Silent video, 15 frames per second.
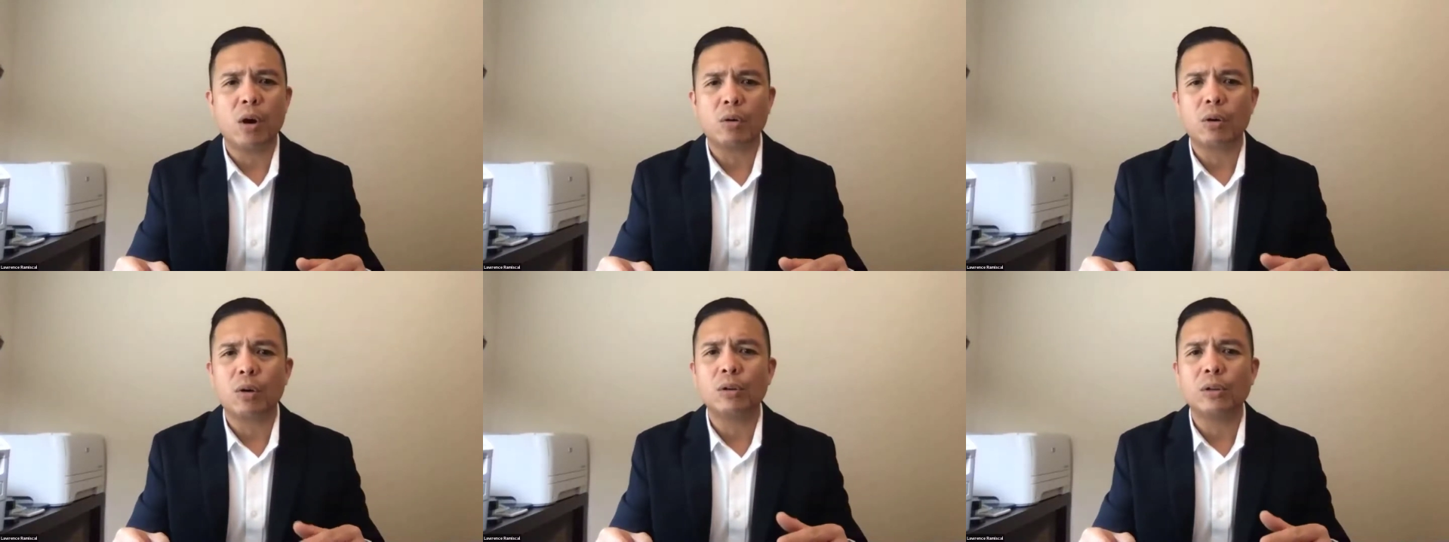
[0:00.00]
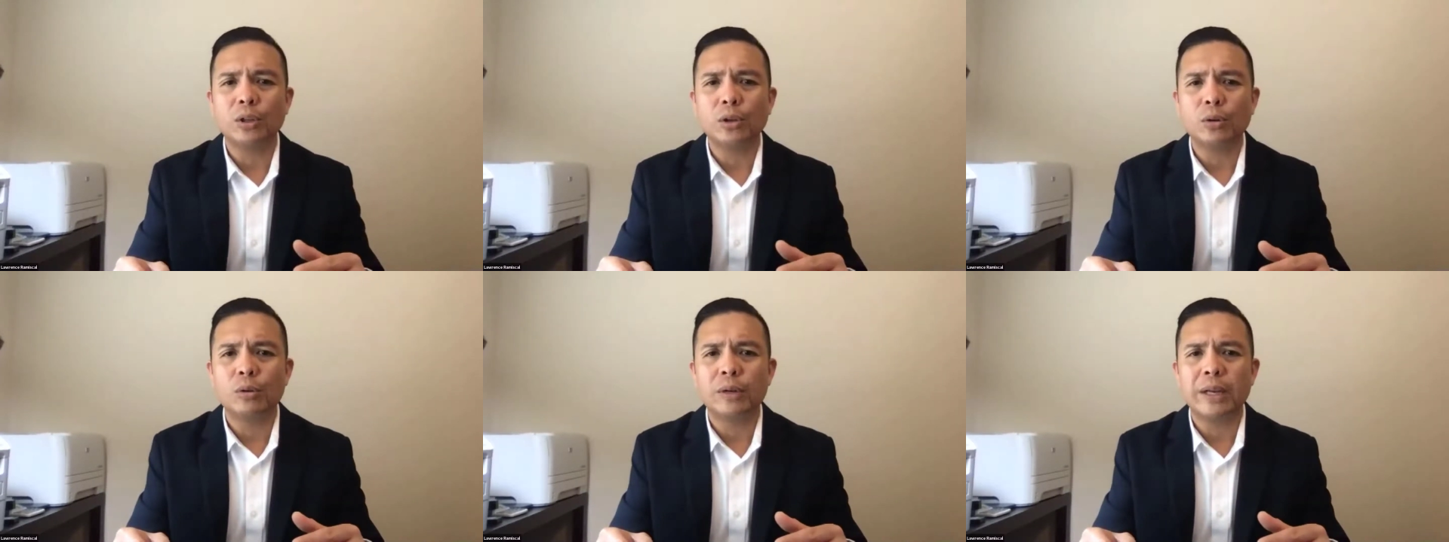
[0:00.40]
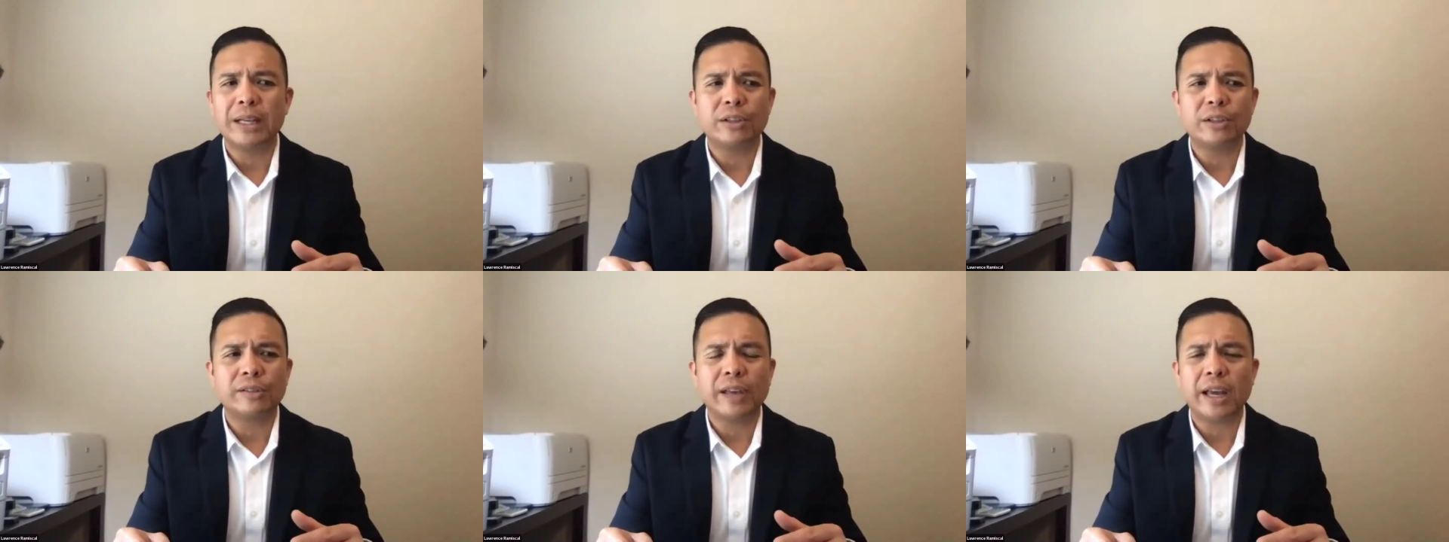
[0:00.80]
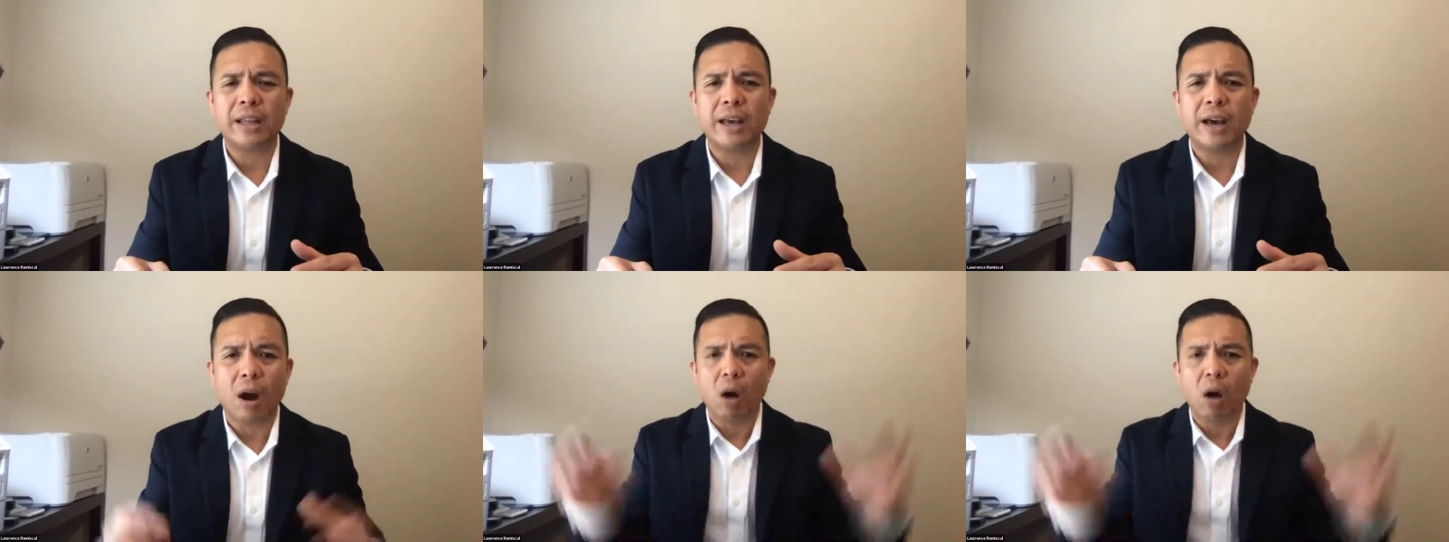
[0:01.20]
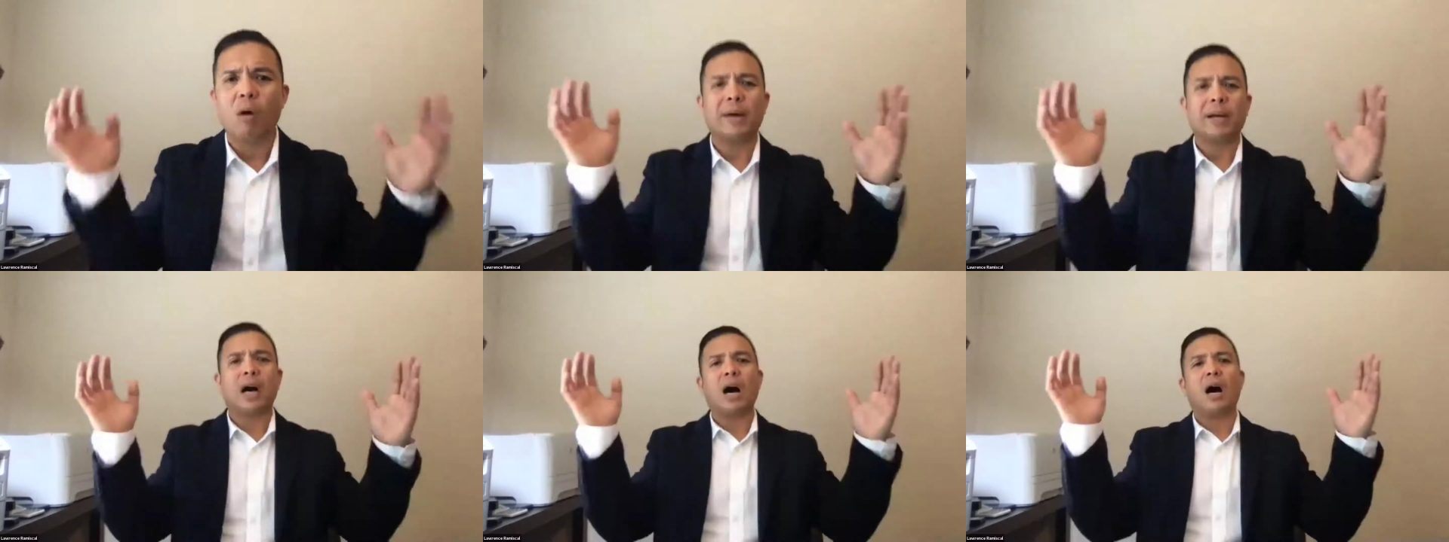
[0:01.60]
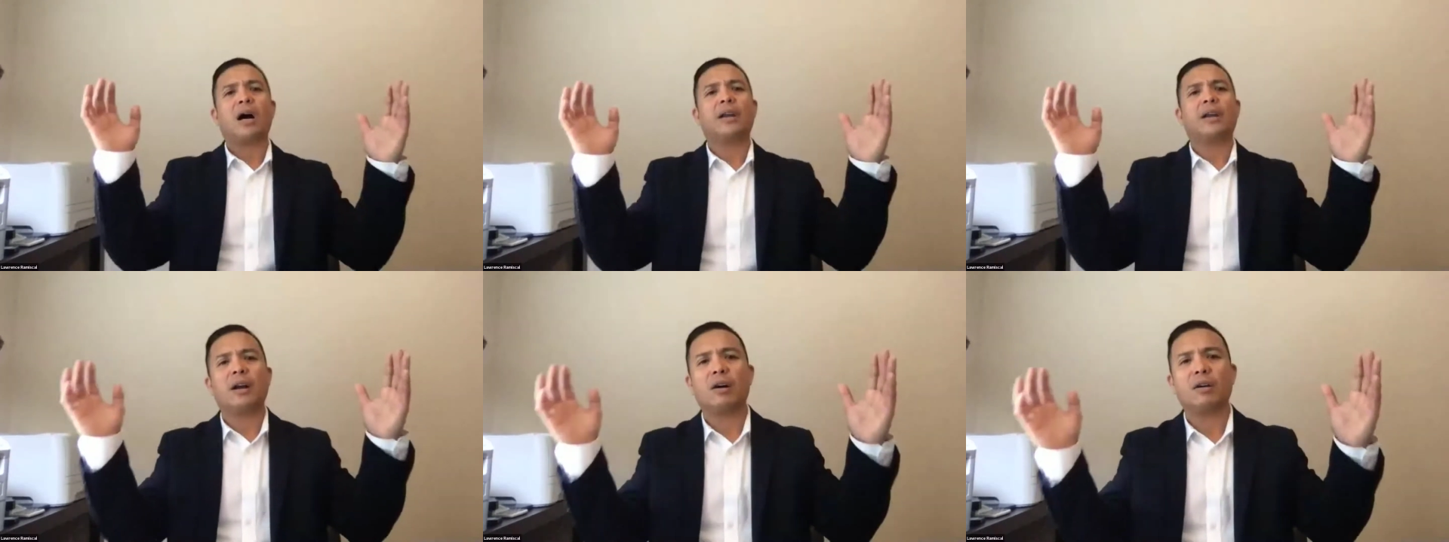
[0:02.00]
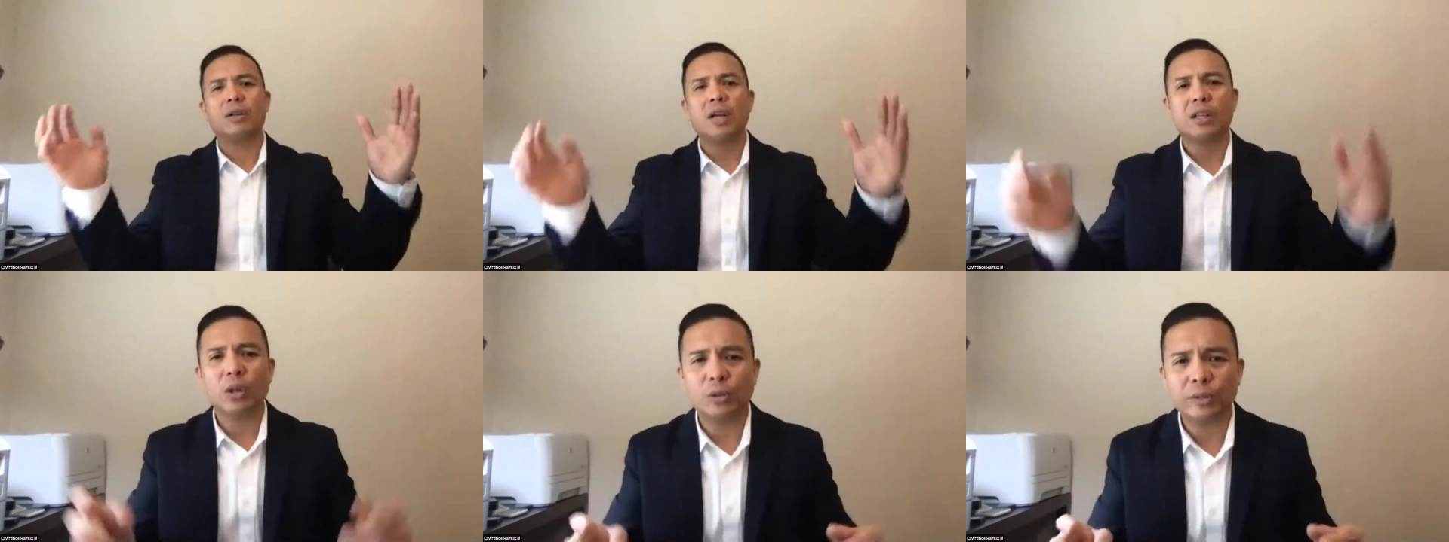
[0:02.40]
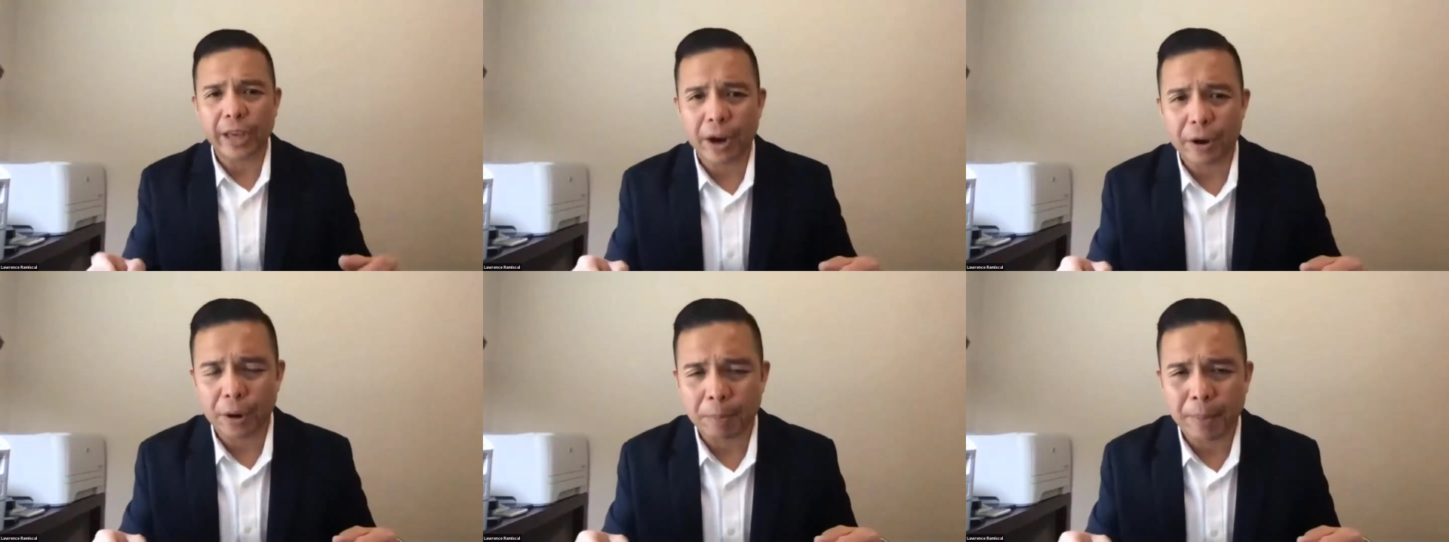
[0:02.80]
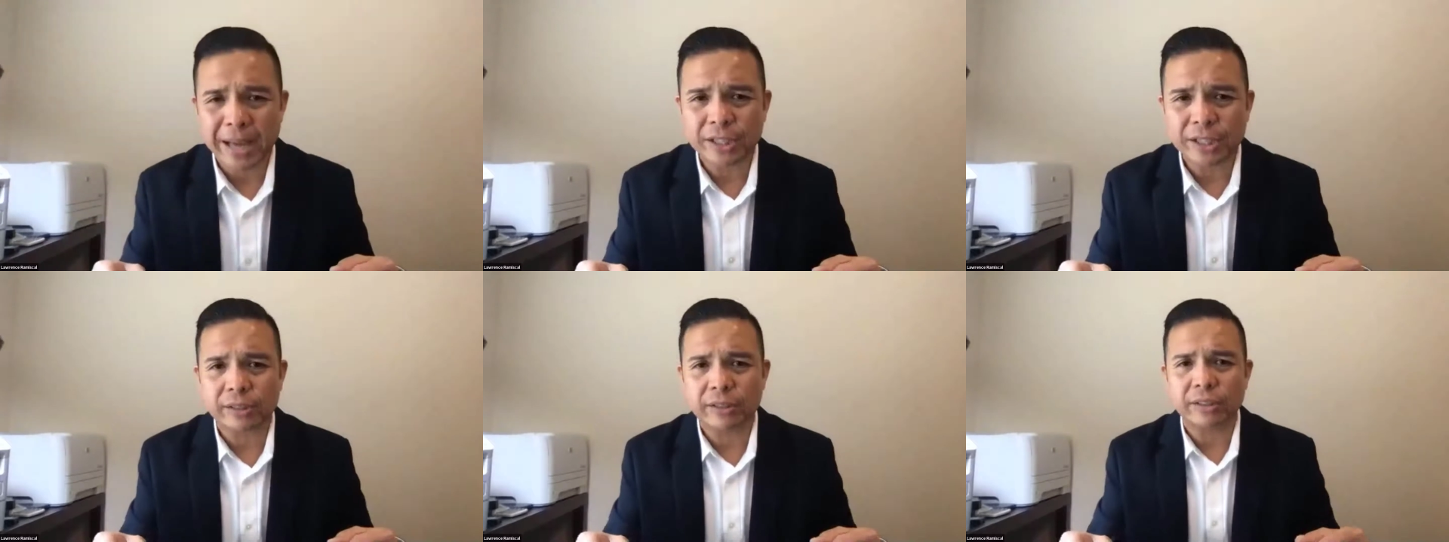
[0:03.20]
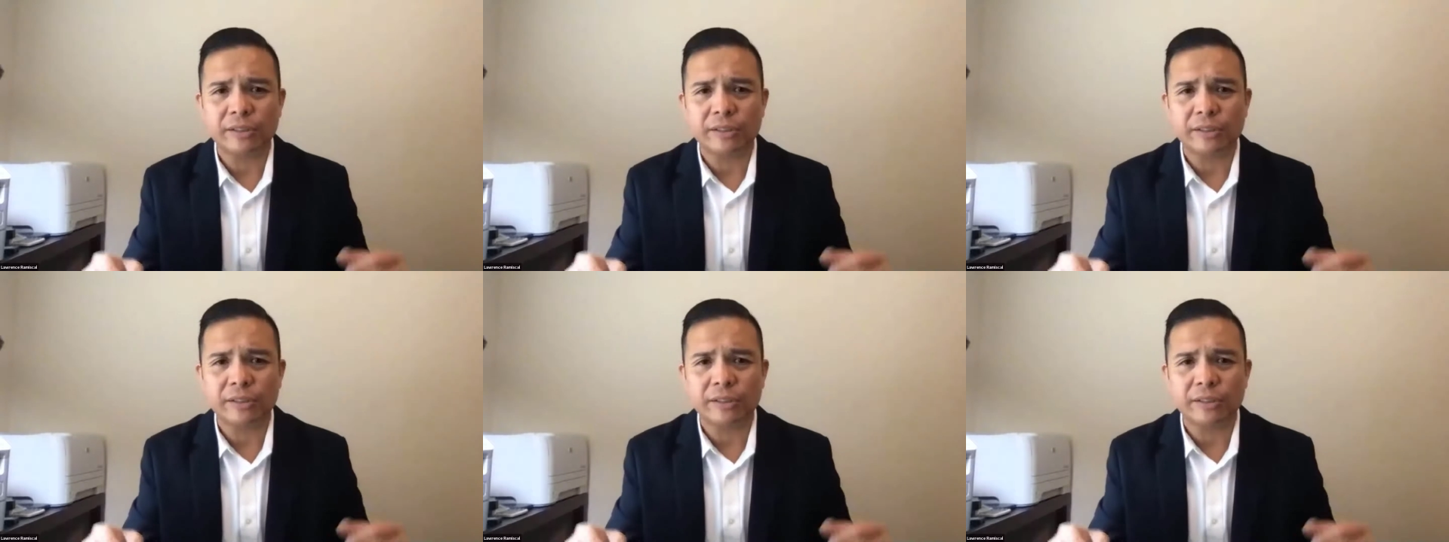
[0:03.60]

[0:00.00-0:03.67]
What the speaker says: conclude and just say that, oh my God, don't scare your patient.